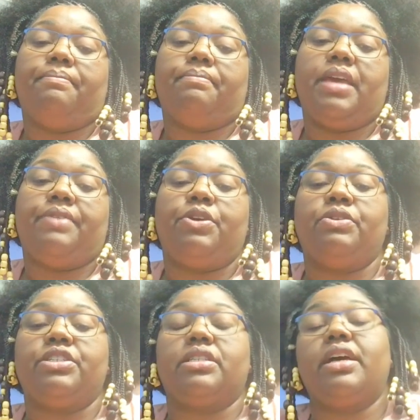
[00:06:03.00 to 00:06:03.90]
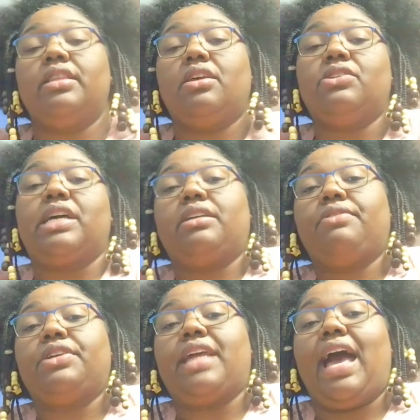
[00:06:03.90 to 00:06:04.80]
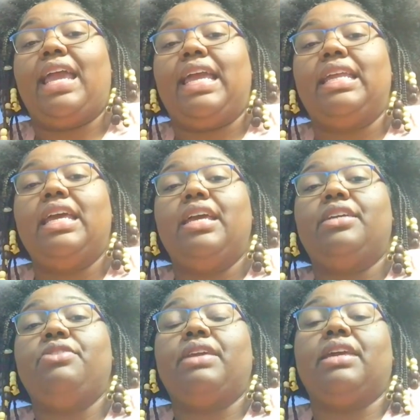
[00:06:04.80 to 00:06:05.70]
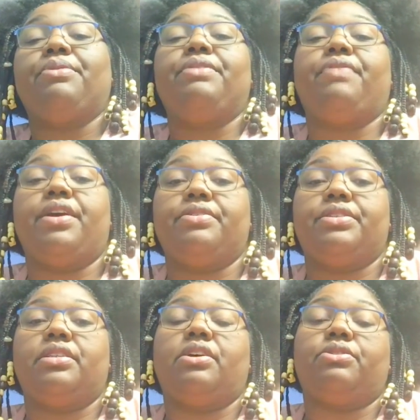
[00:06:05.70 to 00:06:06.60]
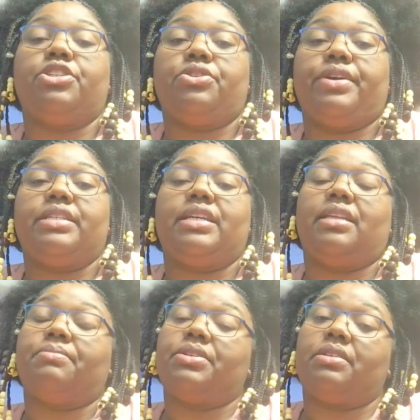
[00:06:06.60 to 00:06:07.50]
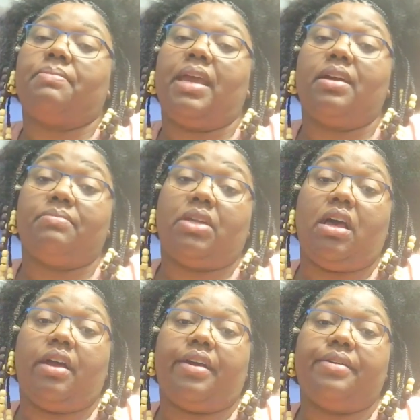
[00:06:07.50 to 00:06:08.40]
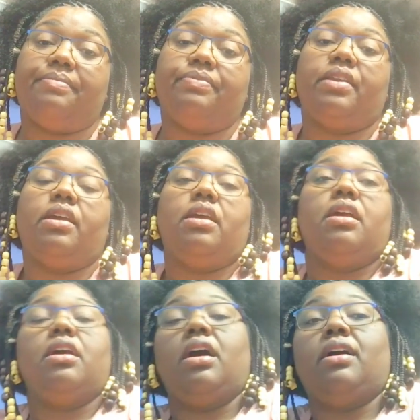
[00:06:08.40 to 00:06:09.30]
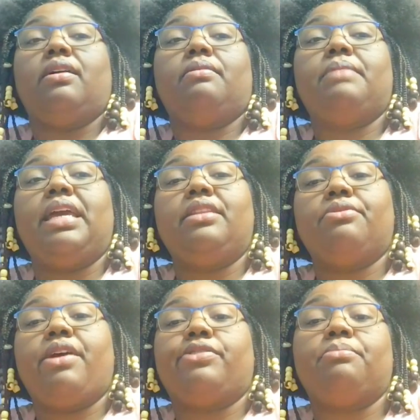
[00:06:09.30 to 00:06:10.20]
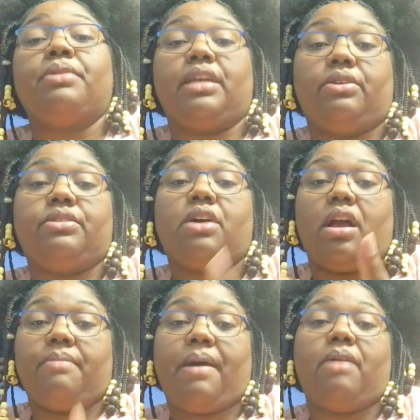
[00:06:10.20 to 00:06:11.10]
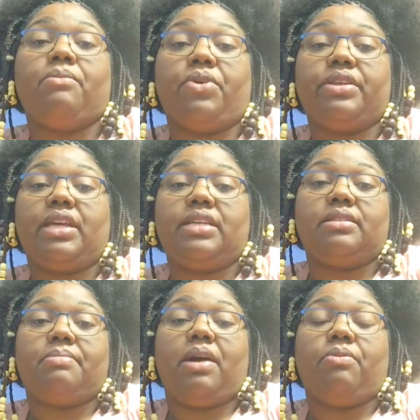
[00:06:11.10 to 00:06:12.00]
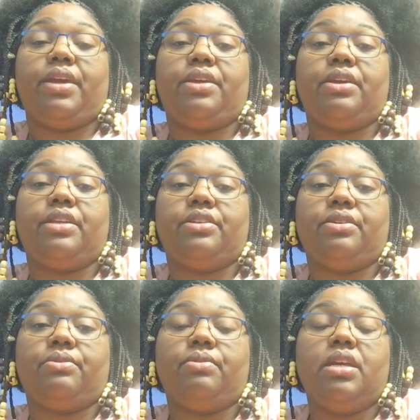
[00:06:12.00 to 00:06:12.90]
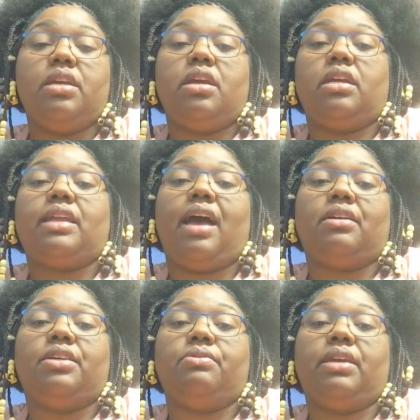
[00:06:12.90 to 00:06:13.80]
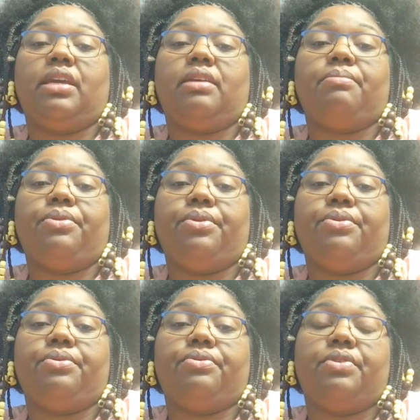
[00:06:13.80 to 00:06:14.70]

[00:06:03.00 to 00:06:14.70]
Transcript: if you just cut those out of your diet, you can reverse those shortened telomeres and make them longer. And throughout the book, it'll talk about more things about what you can do and how you can improve